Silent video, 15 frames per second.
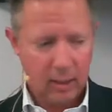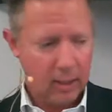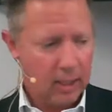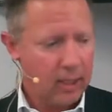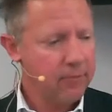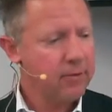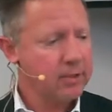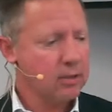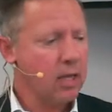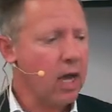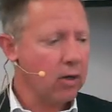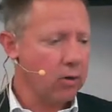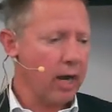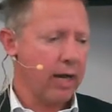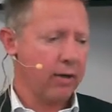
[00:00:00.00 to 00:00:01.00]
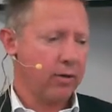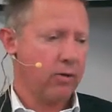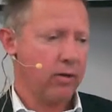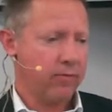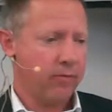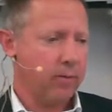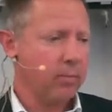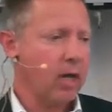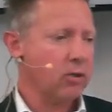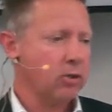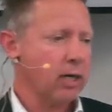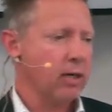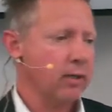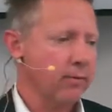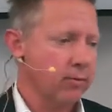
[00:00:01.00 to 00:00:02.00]
If it's not gratitude, if I'm not
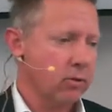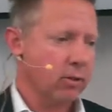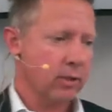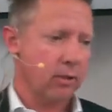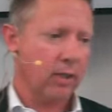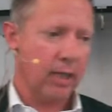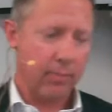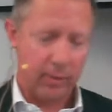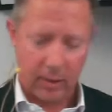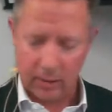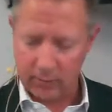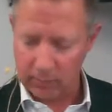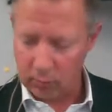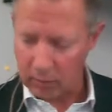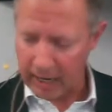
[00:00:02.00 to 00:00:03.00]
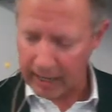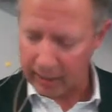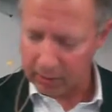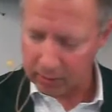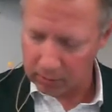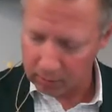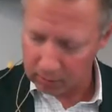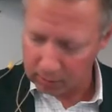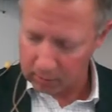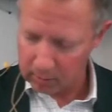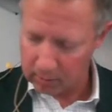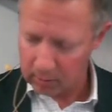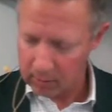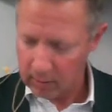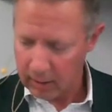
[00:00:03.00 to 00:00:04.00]
trying to live the Christian life because of gratitude,
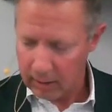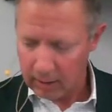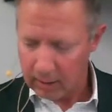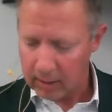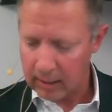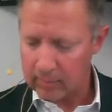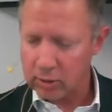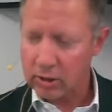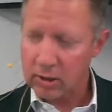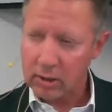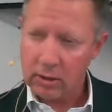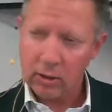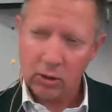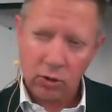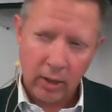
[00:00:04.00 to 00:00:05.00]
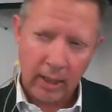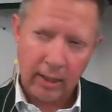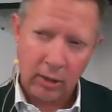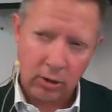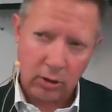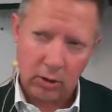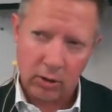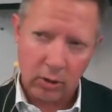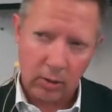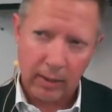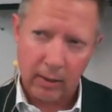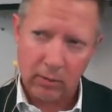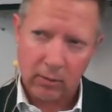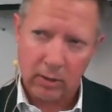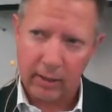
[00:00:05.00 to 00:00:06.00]
then I'm still trying to secure my
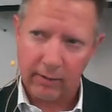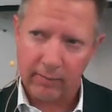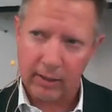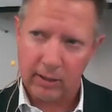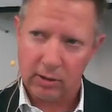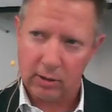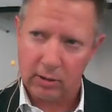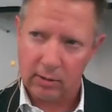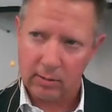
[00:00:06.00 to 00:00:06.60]
own salvation.